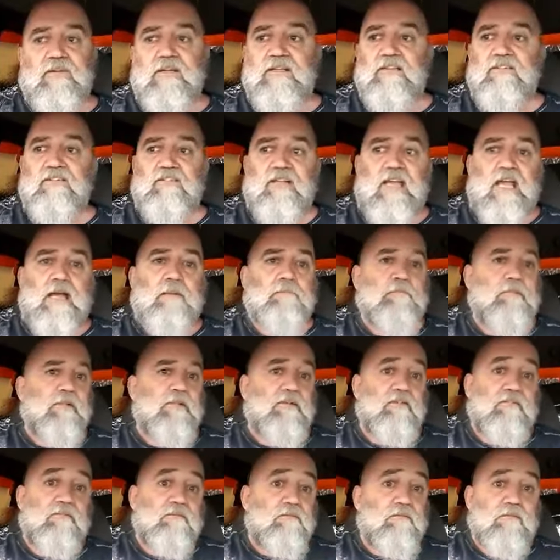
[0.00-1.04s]
things
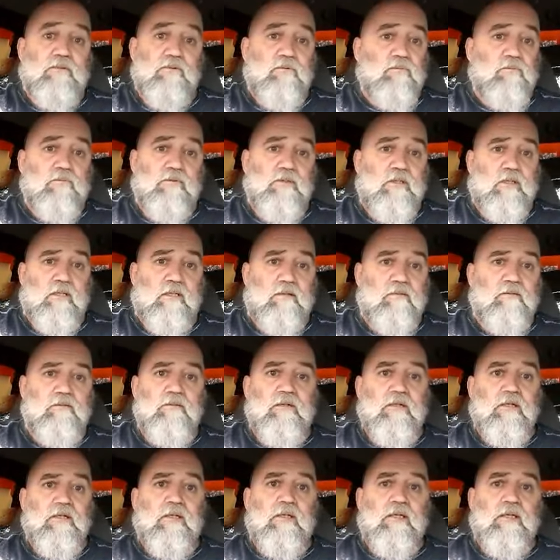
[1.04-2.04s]
happen, er, you know.